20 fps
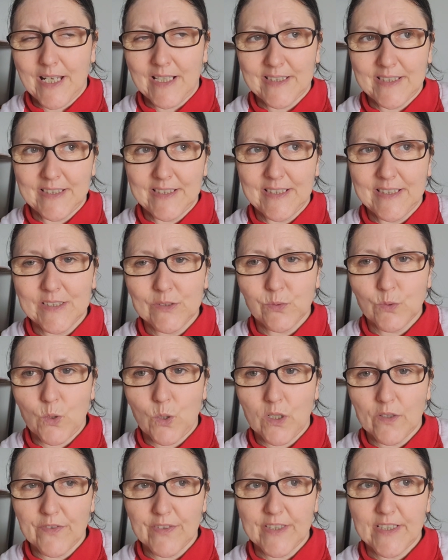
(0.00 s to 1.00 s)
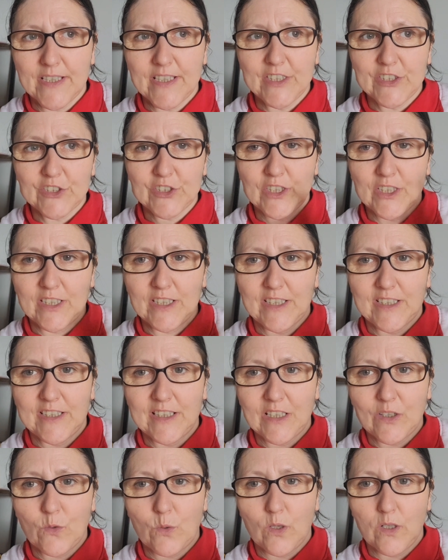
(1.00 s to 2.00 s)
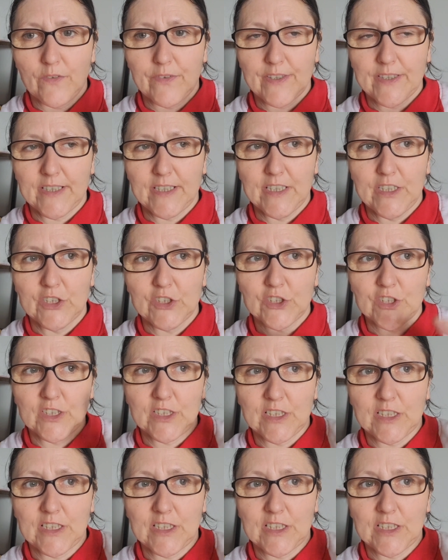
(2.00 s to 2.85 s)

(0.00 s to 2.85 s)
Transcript: I need this qualification, I need that qualification,